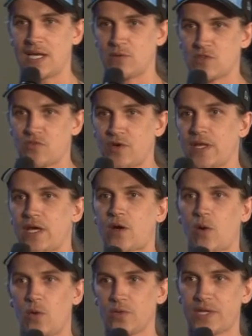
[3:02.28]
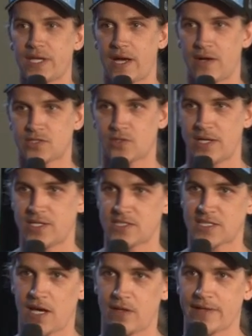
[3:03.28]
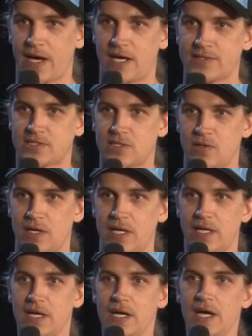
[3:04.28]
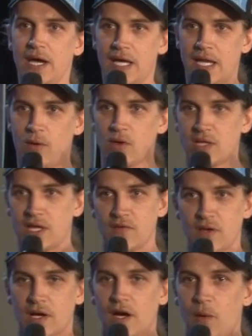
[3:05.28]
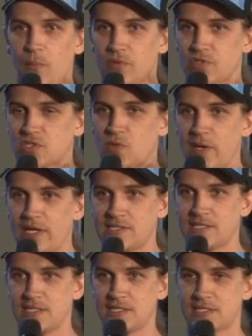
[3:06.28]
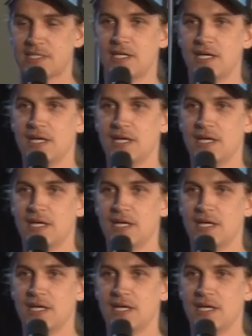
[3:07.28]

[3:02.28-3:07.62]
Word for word: and it was really cold in there, so I just held on to it. And I would give it a couple squeezes